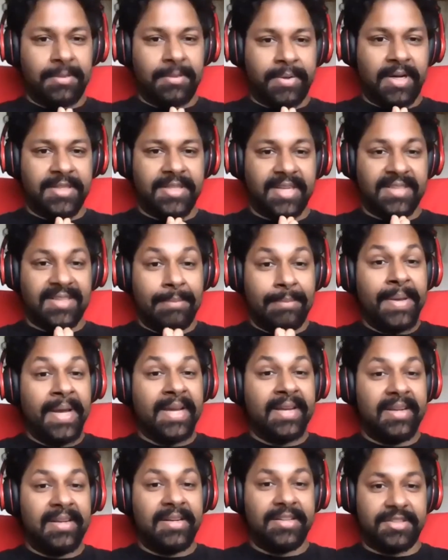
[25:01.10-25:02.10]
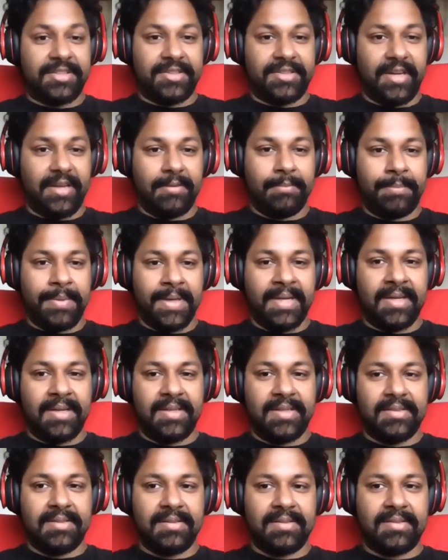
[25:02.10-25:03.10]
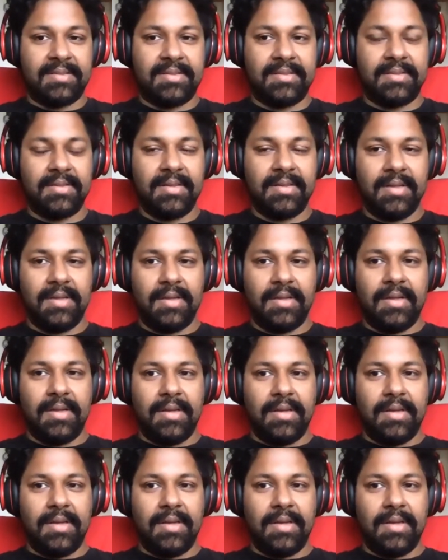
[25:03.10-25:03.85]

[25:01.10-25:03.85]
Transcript: personal projects and pick an industry, because